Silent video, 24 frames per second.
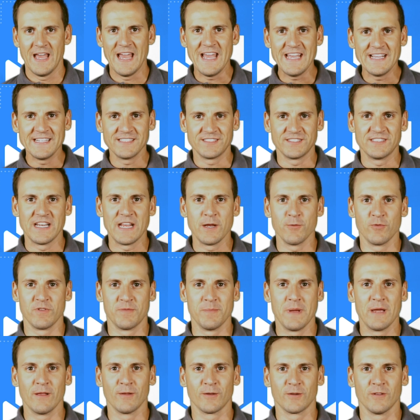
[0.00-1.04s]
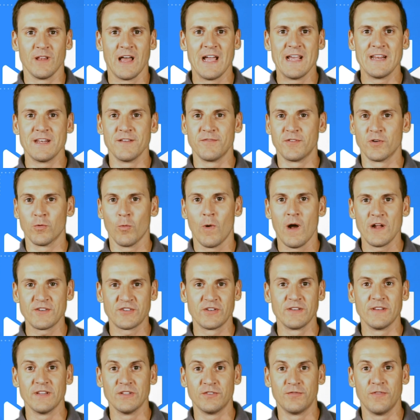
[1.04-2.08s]
Hey, it's Nate with MailerLite. If you're
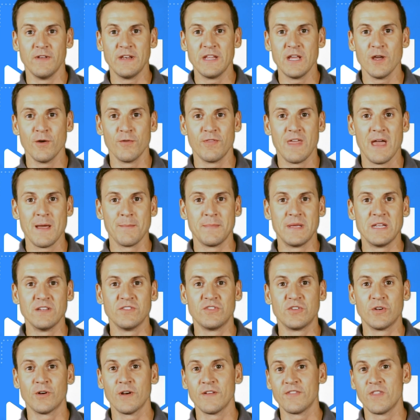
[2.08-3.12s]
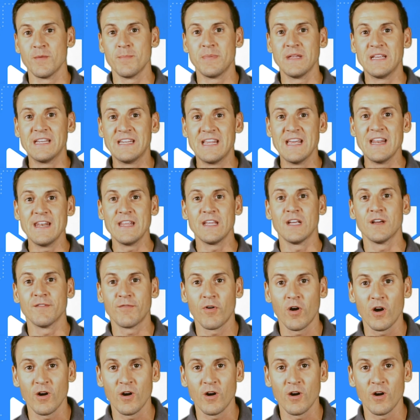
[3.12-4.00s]
watching this video, that means you're at the beginning of